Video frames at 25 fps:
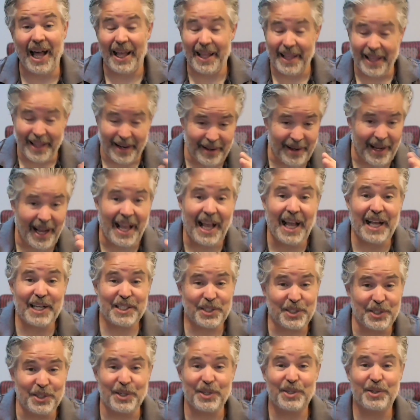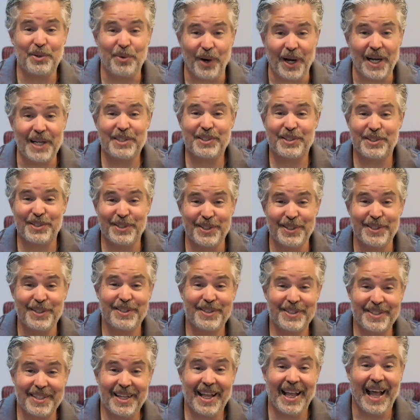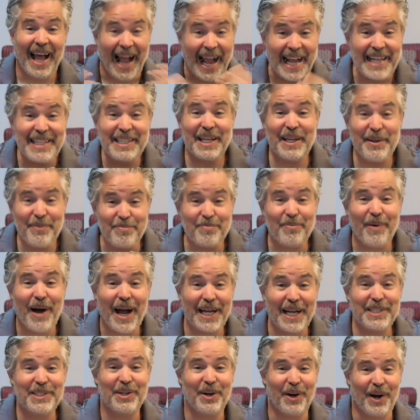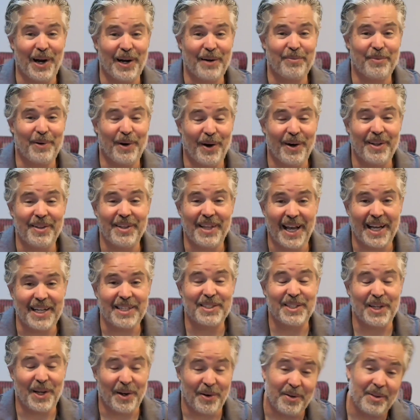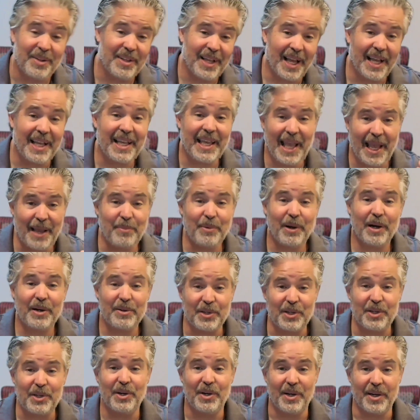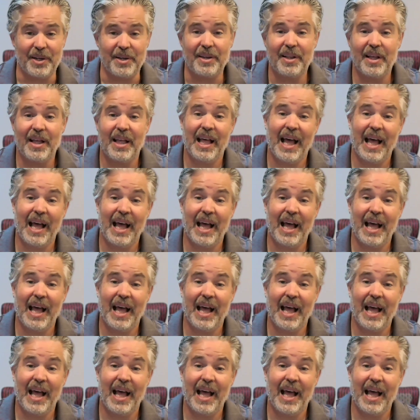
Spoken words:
I asked good questions. I did my job on that show. It came out good.